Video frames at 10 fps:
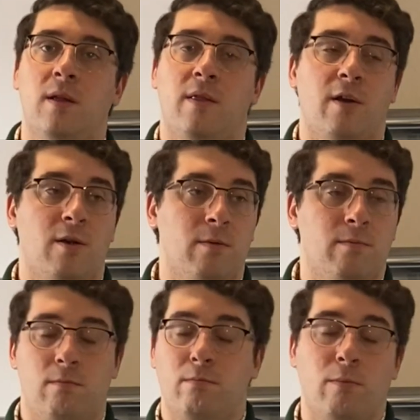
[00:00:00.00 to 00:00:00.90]
They're
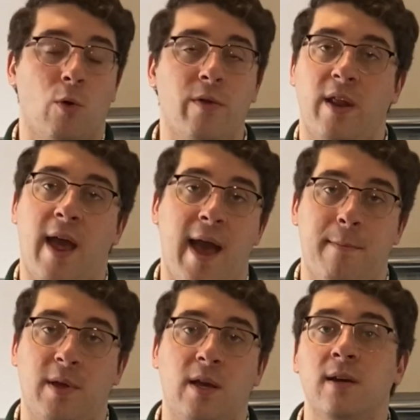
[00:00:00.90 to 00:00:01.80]
more than
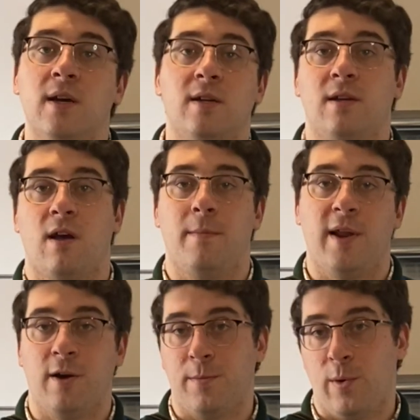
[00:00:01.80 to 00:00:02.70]
happy to come and
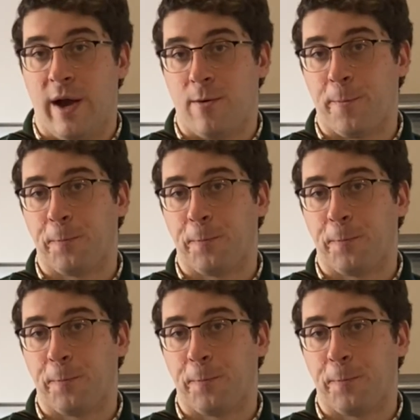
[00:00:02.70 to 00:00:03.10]
help you out.